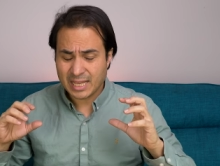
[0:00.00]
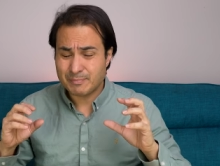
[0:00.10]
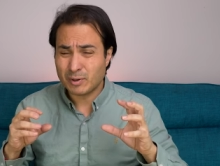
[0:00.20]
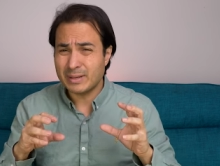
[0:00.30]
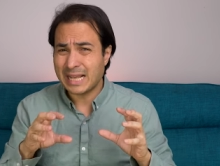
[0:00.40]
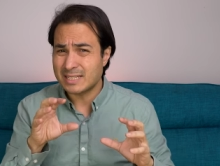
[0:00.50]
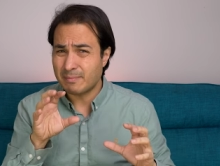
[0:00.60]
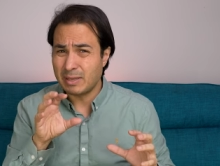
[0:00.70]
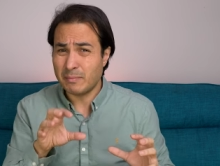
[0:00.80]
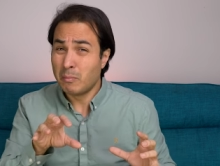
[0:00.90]
it probably has a
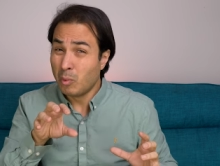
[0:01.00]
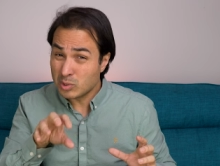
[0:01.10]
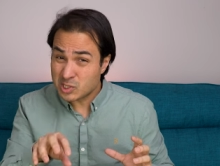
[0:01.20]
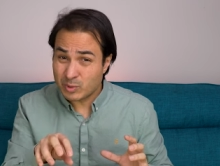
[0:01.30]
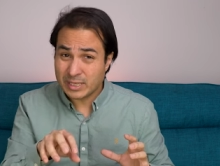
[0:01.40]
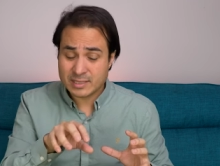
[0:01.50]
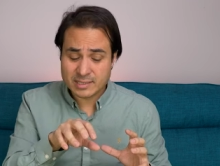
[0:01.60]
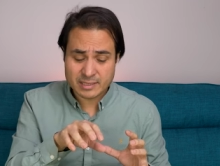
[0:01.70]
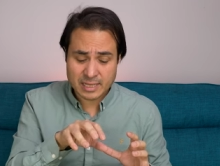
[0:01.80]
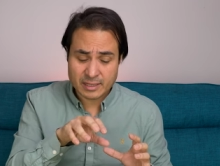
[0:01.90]
bit more
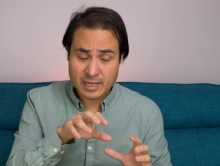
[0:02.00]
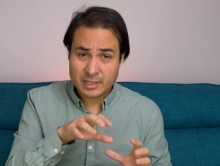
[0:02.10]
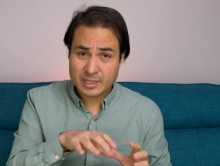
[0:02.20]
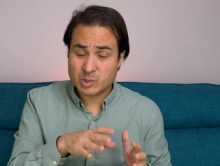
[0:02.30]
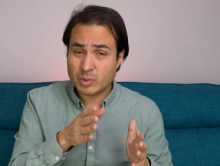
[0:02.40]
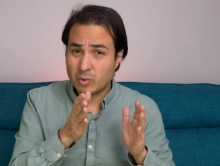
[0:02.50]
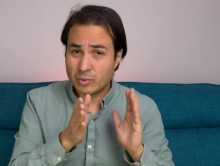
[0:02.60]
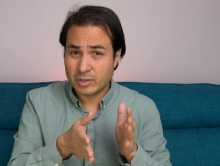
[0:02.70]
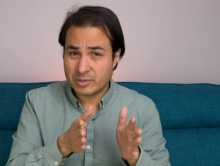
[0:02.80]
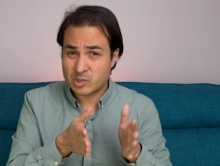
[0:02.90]
sweetness than this one
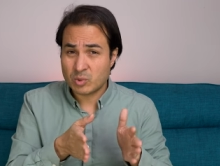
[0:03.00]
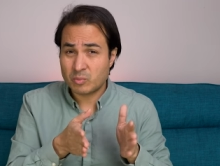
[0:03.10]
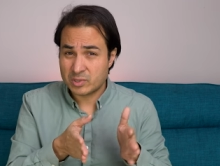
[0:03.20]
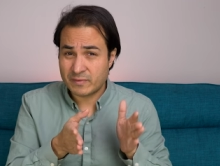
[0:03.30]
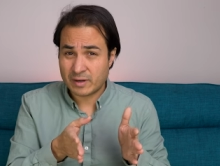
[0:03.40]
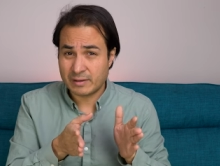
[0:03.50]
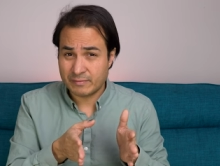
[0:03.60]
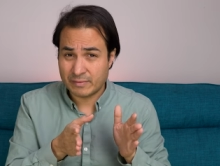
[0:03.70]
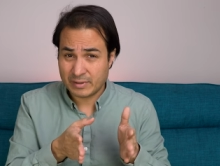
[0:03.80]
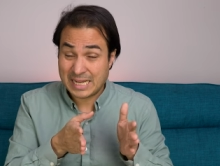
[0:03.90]
although this one was very
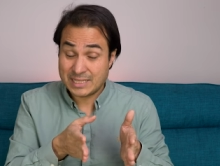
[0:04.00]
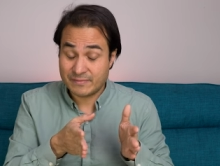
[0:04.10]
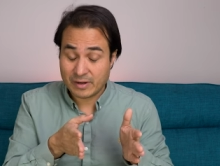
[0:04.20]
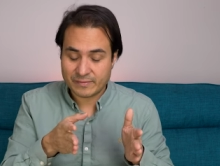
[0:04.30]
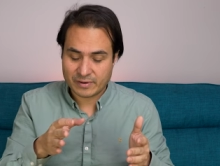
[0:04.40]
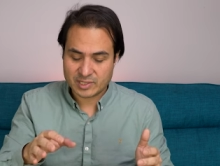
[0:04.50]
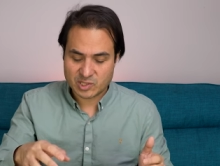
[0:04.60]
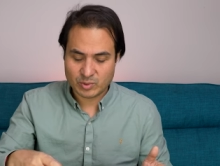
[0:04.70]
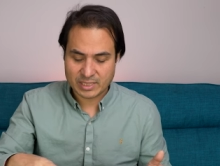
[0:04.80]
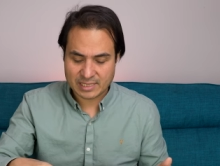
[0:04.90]
is very very
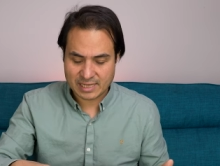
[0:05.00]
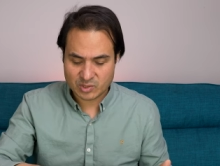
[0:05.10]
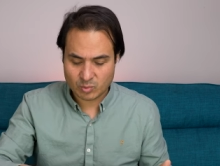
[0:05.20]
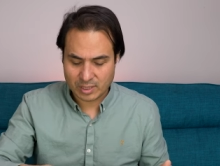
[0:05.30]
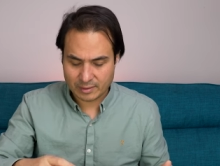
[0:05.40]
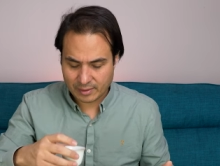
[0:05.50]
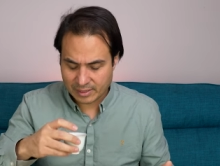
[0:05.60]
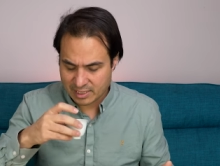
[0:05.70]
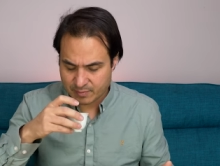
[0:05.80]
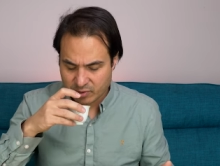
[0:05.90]
sweet as well
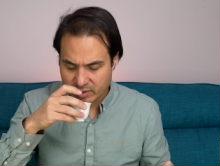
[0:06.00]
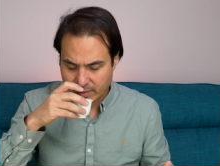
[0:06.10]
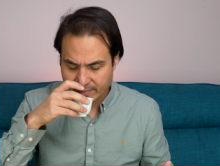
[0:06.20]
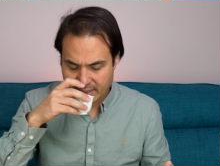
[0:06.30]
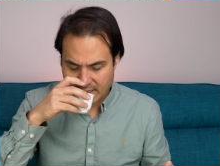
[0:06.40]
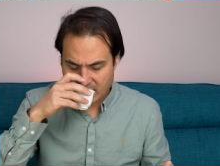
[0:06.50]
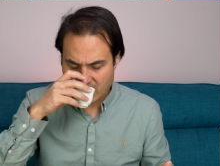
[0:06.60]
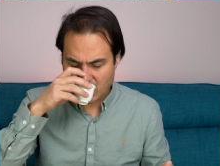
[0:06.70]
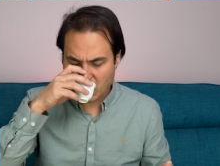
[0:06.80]
okay let's brew them up again